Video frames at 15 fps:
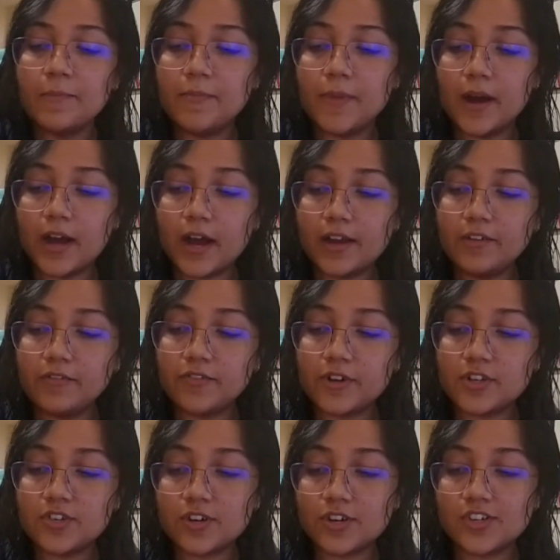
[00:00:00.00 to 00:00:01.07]
Uh,
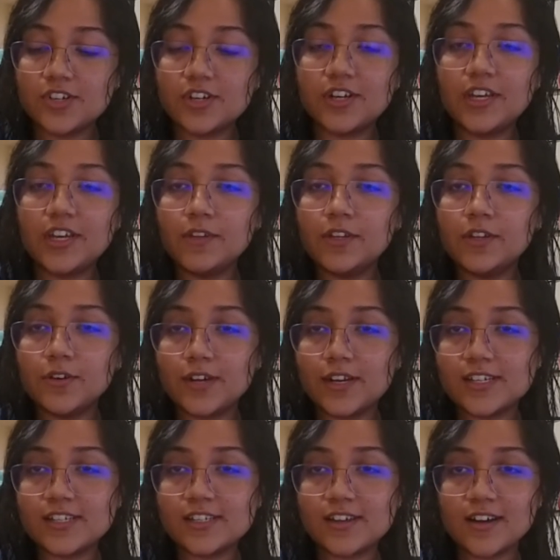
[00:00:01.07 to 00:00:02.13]
infrastructure, even though
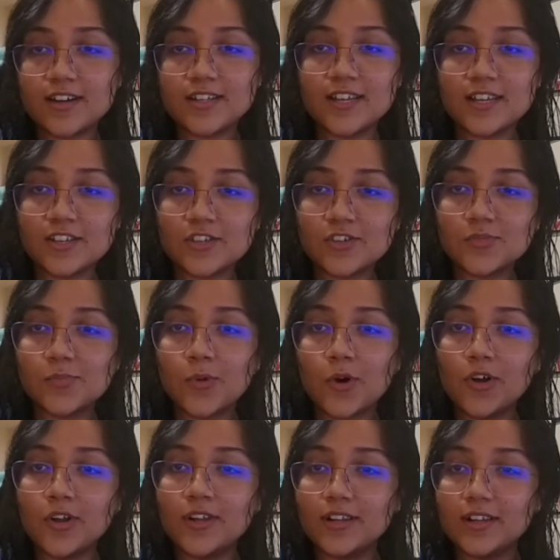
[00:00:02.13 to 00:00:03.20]
it starts as a
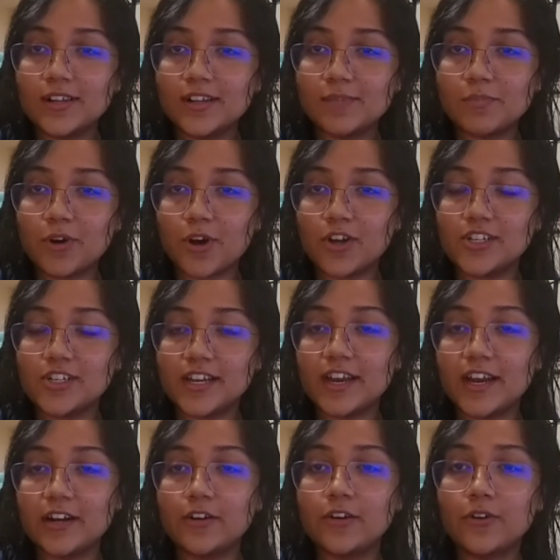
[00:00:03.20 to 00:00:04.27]
small project,
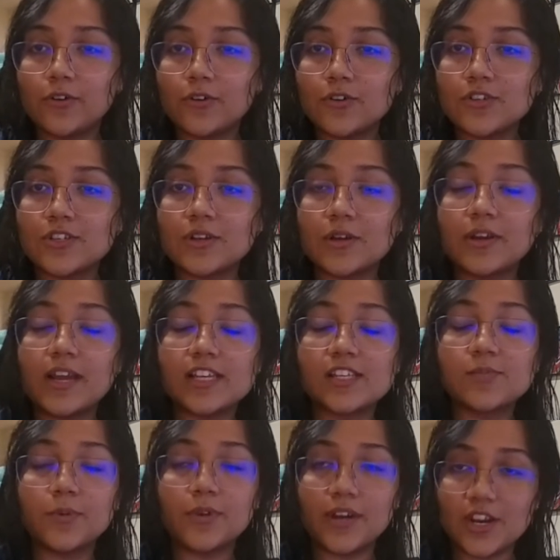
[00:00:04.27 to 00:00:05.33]
it grows
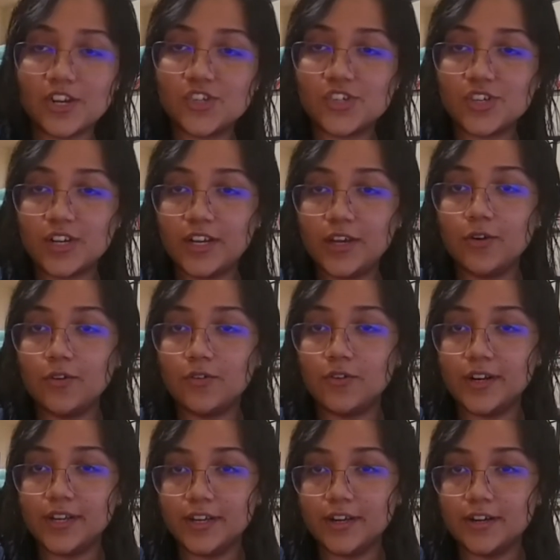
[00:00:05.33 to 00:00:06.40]
exponentially
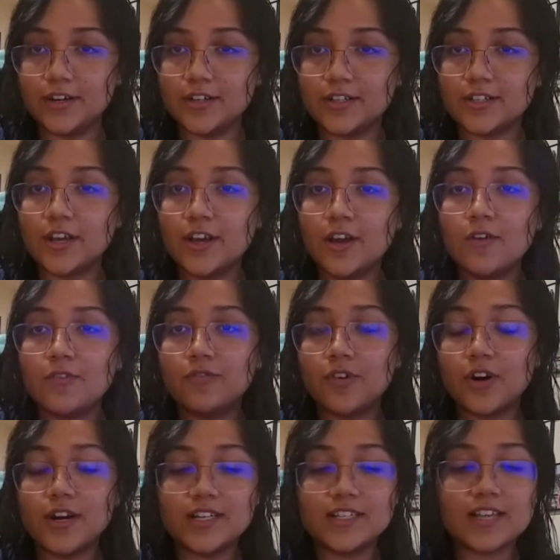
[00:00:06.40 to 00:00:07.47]
over years.
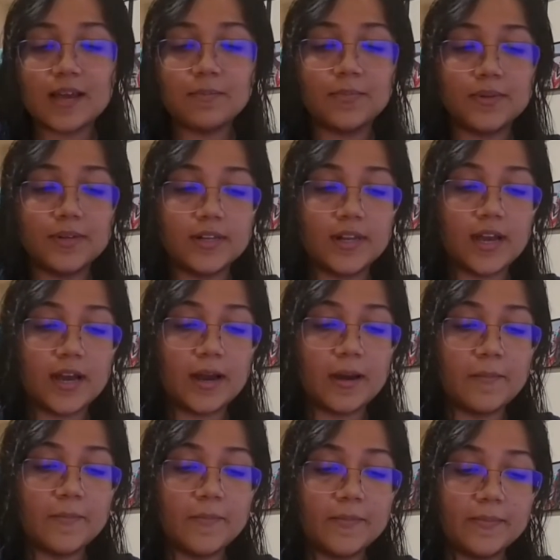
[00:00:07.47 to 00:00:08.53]
For example,
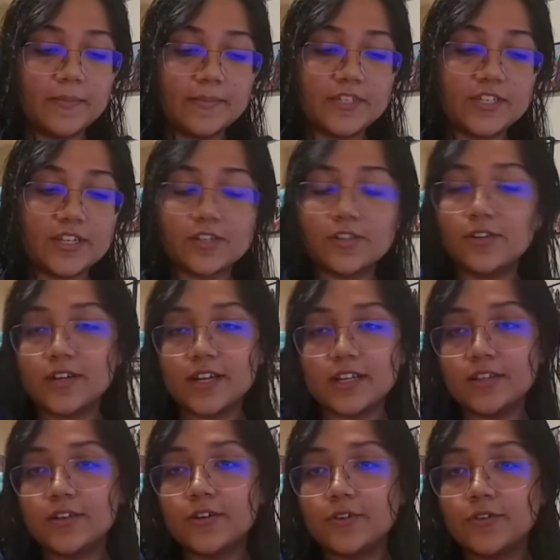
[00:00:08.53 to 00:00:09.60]
um, just look at
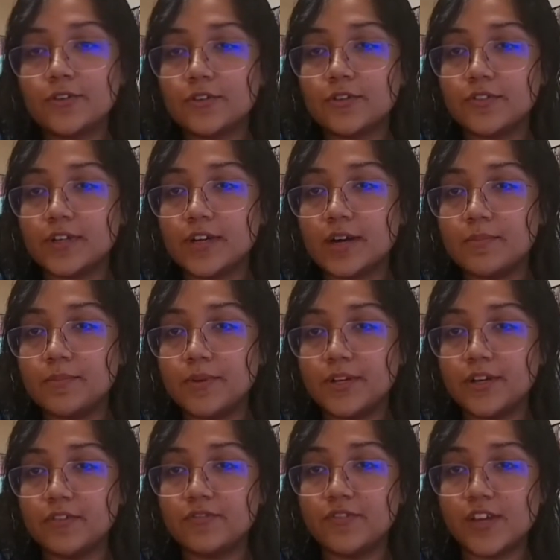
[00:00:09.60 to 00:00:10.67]
the growth of the
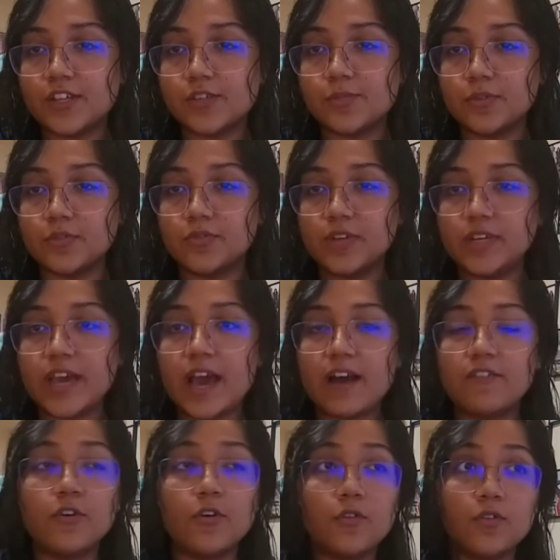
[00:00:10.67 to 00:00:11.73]
company of Facebook. We
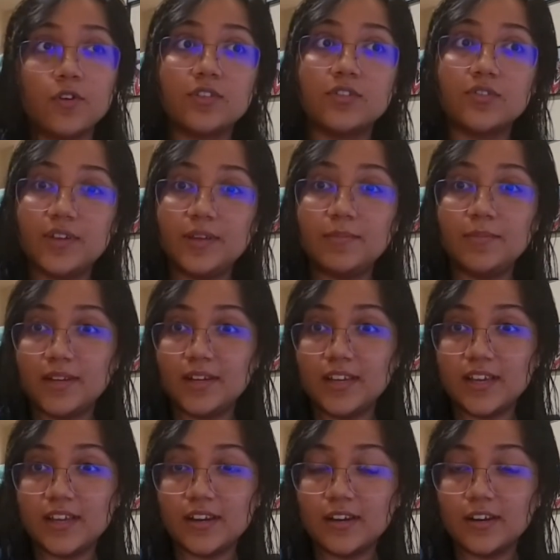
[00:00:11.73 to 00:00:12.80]
have over three
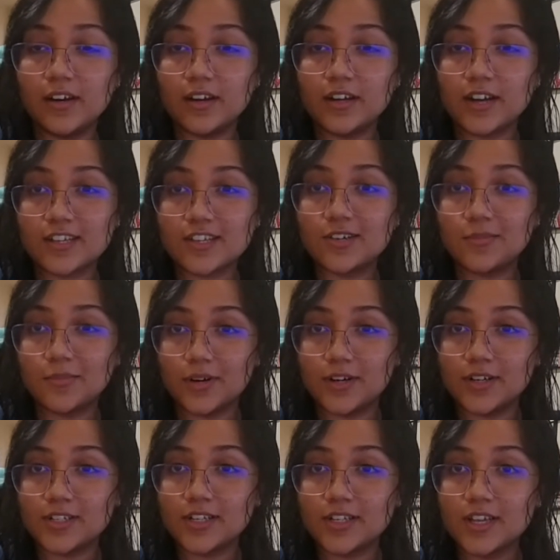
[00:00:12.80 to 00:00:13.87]
billion uh,
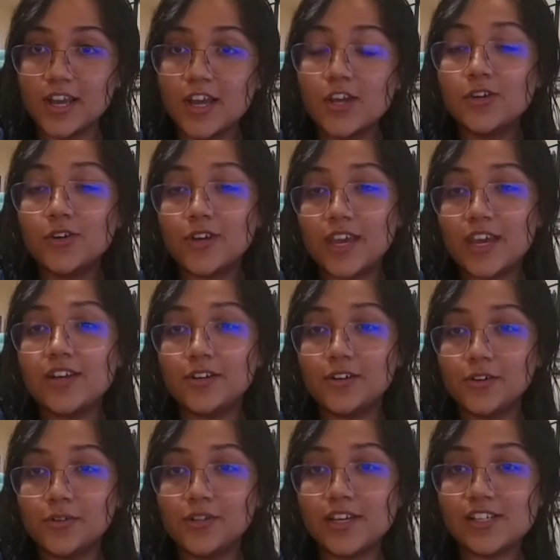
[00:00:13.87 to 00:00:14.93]
customers. To cater
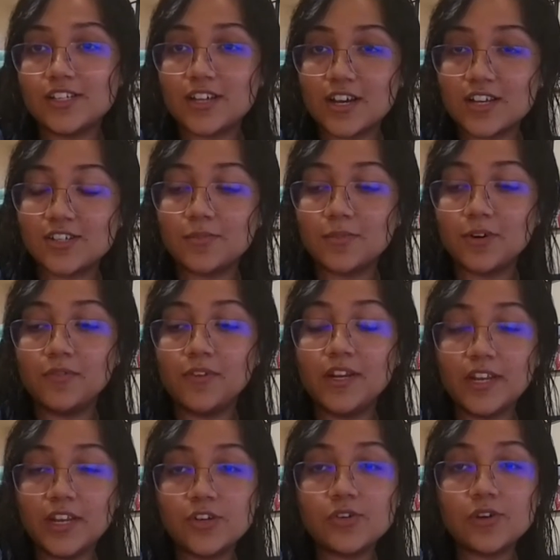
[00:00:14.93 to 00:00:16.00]
to these customers, we
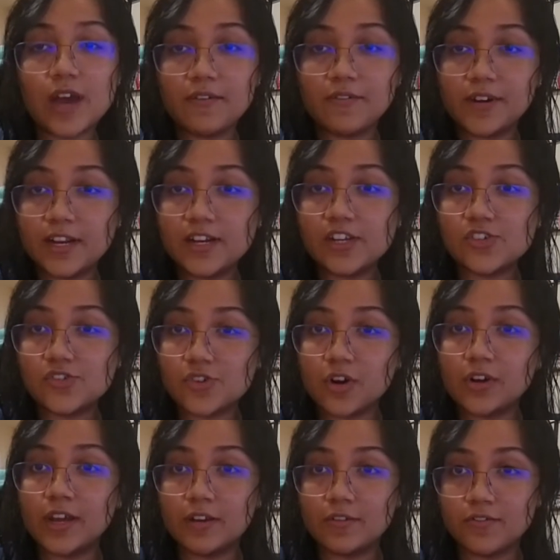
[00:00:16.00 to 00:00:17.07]
need to have really
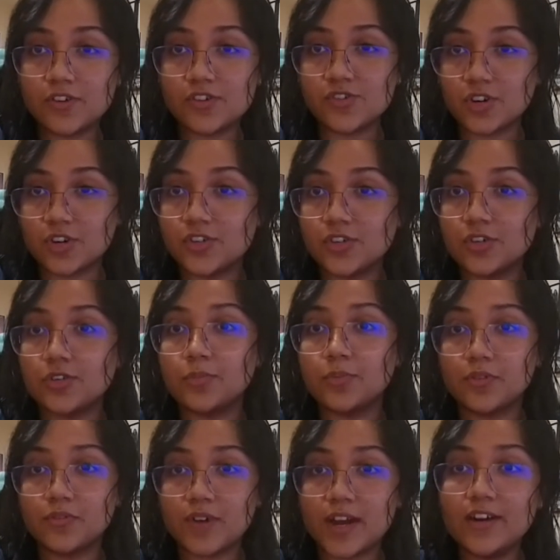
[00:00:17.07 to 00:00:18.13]
strong infrastructure to
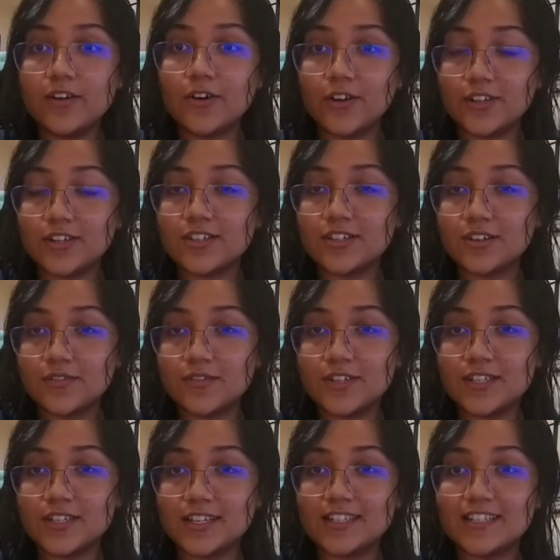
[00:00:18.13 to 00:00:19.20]
provide all the
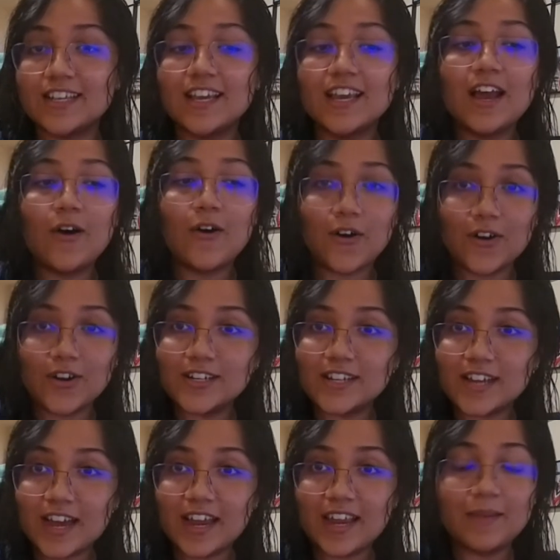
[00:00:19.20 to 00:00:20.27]
services on
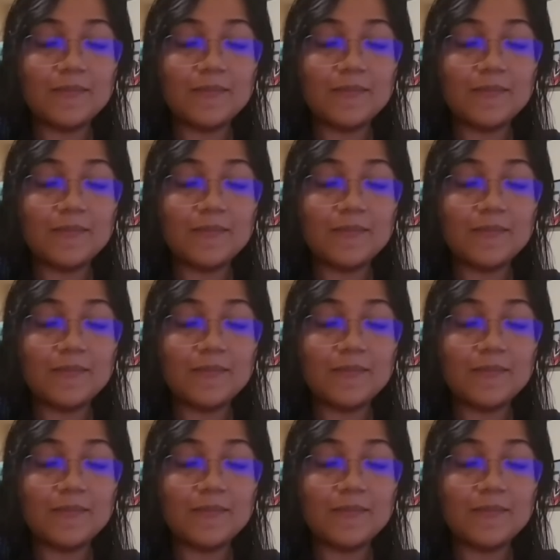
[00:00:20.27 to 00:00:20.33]
time,